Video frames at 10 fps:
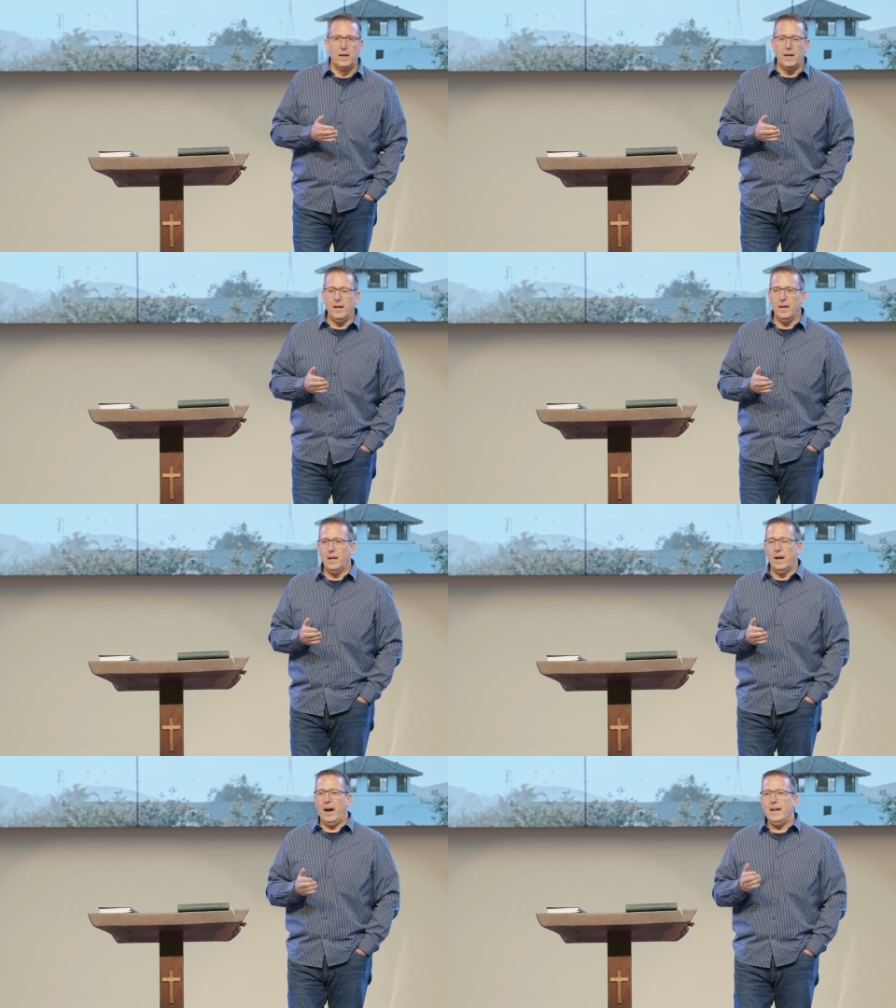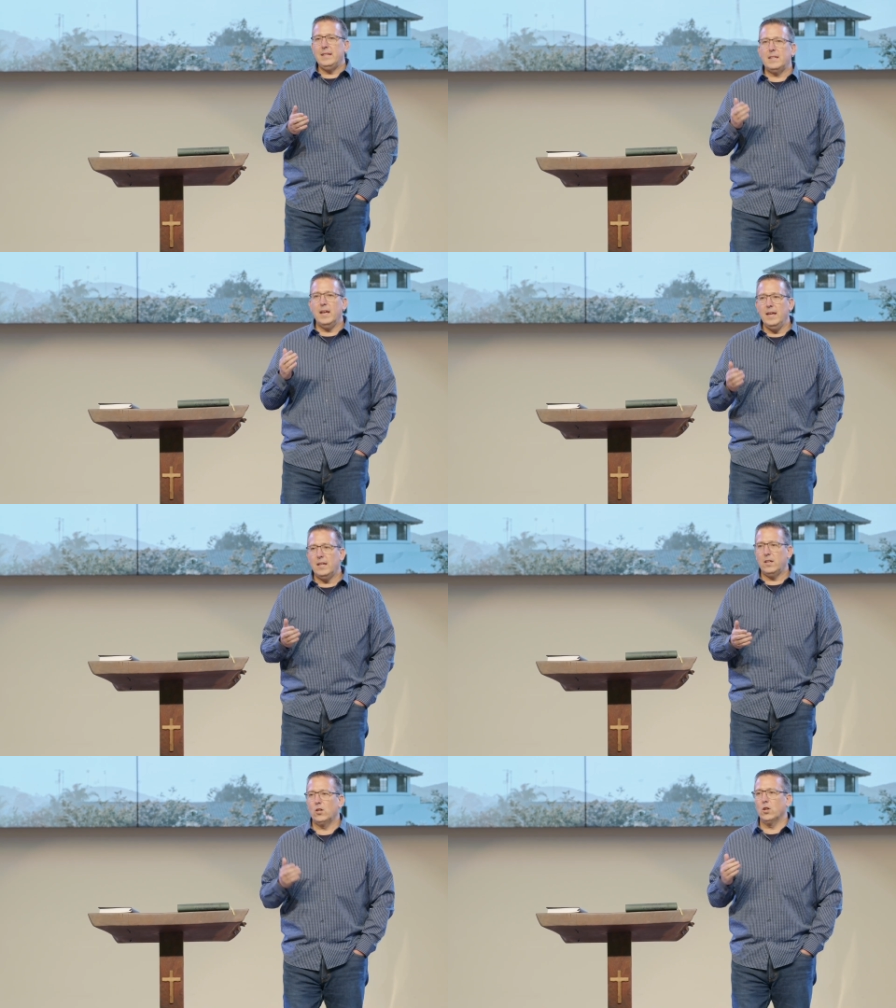And I
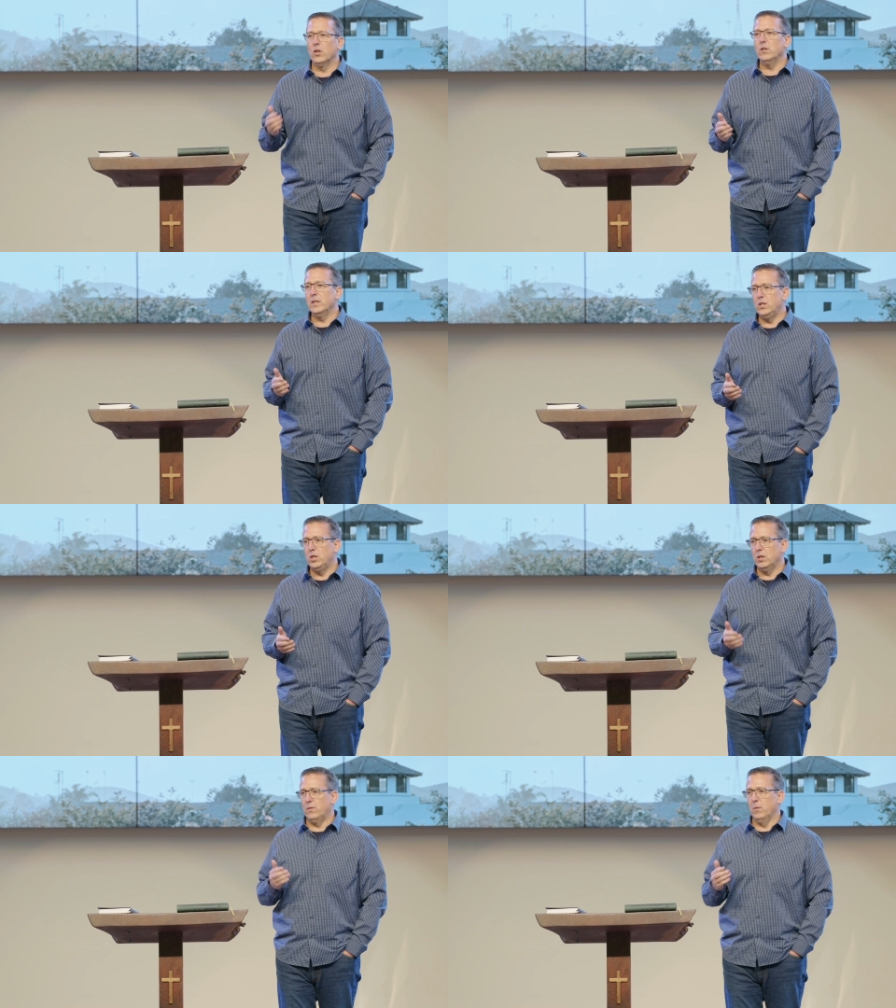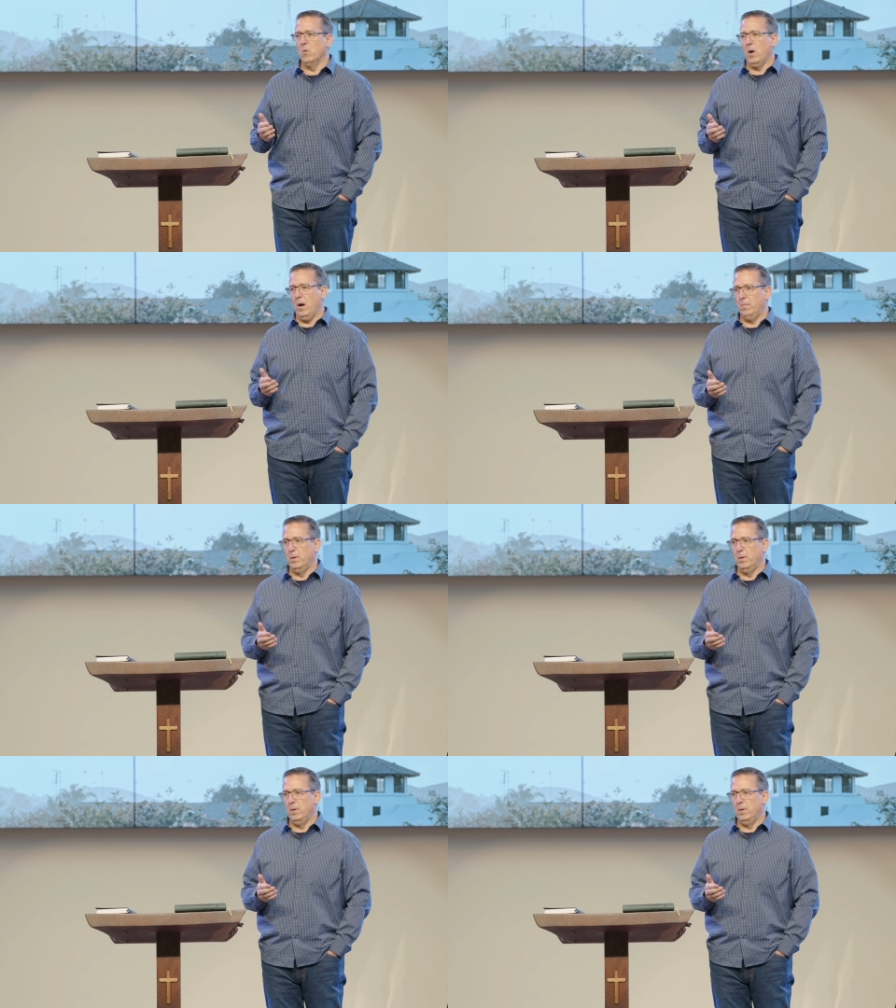take courage from Rob